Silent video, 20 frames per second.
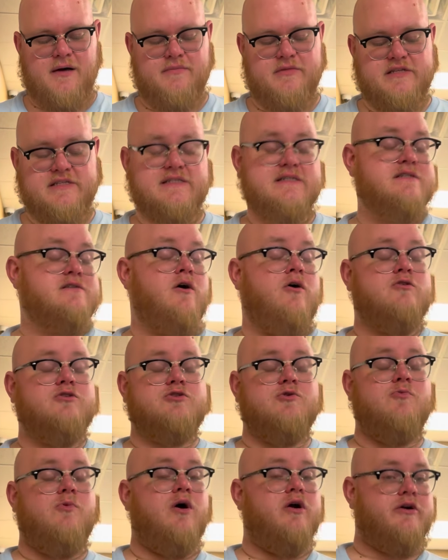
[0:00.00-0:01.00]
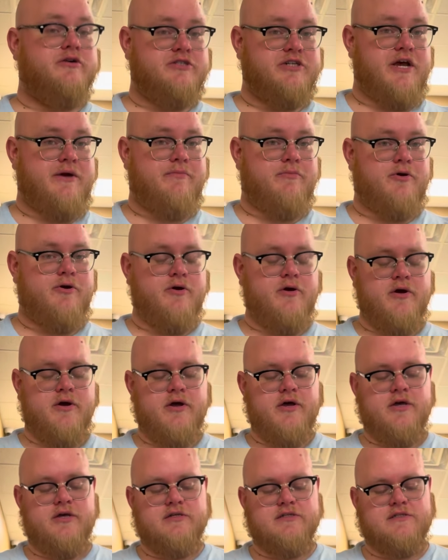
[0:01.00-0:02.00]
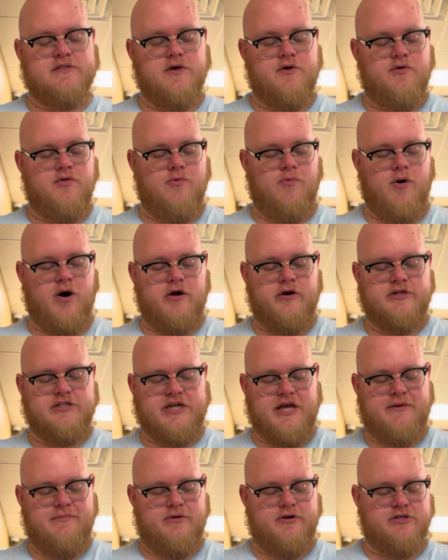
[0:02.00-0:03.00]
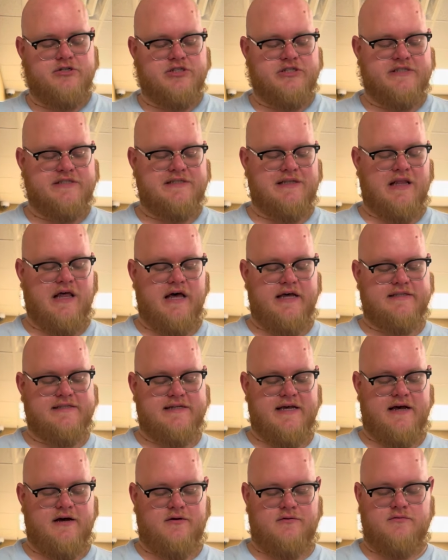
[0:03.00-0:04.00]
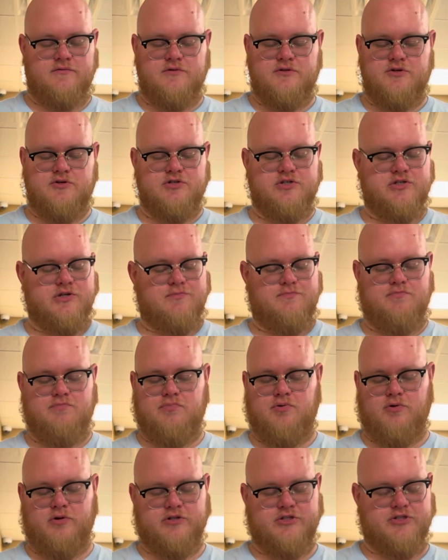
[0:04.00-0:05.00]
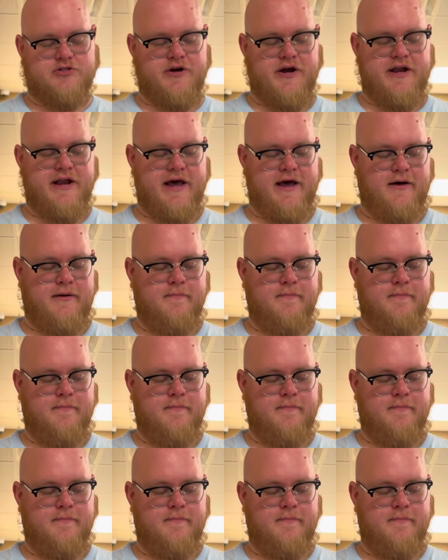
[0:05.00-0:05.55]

This is called your water chamber. So the water chamber just slides out. You just pull it straight out.